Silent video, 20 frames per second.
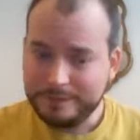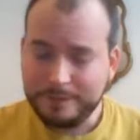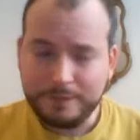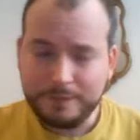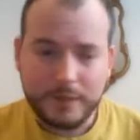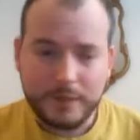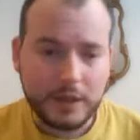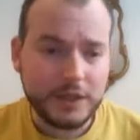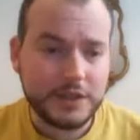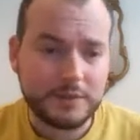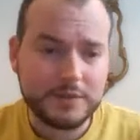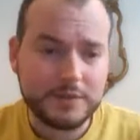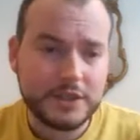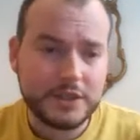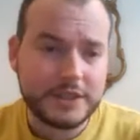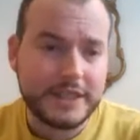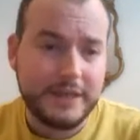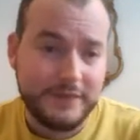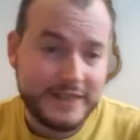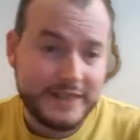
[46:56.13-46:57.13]

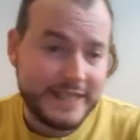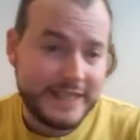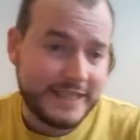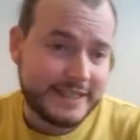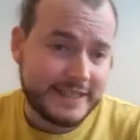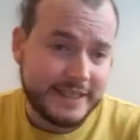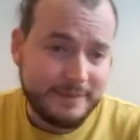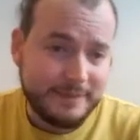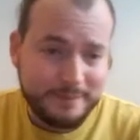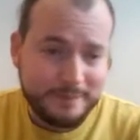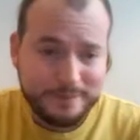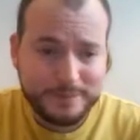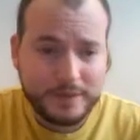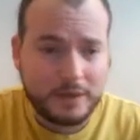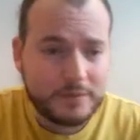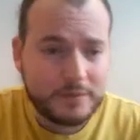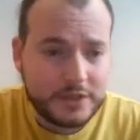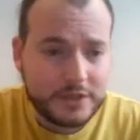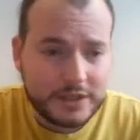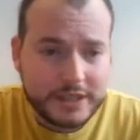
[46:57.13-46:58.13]
because if he takes it,
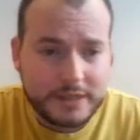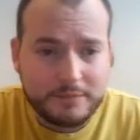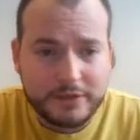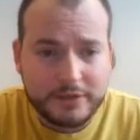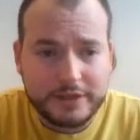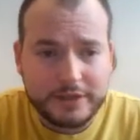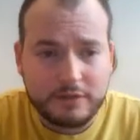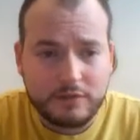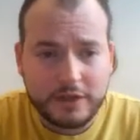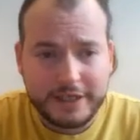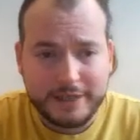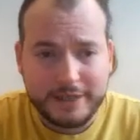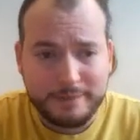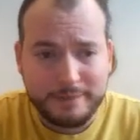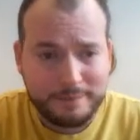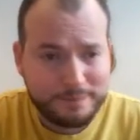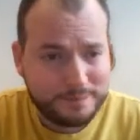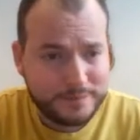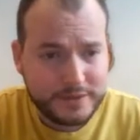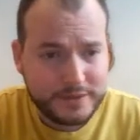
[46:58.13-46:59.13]
I'm just going to bring the rook in.
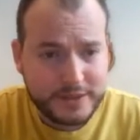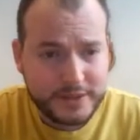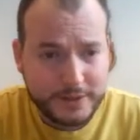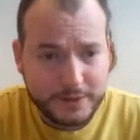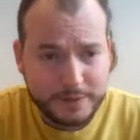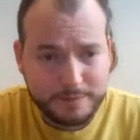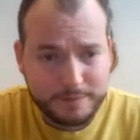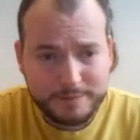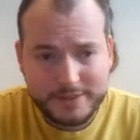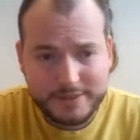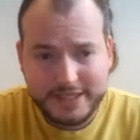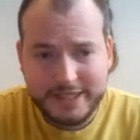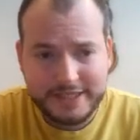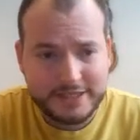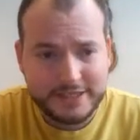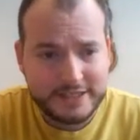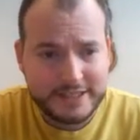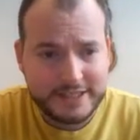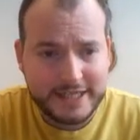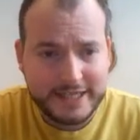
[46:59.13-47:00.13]
So say
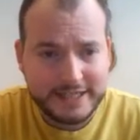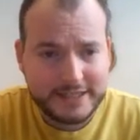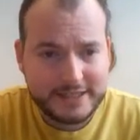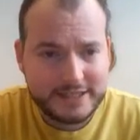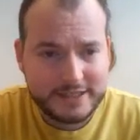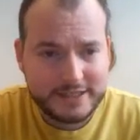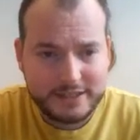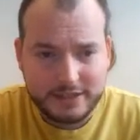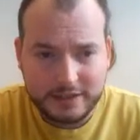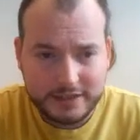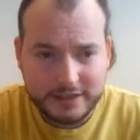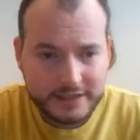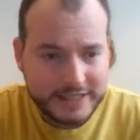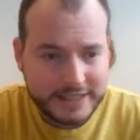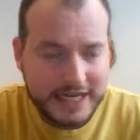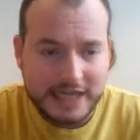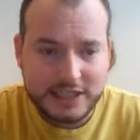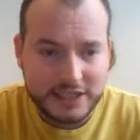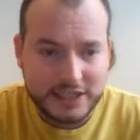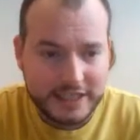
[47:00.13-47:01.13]
just takes, just
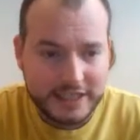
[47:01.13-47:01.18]
casually.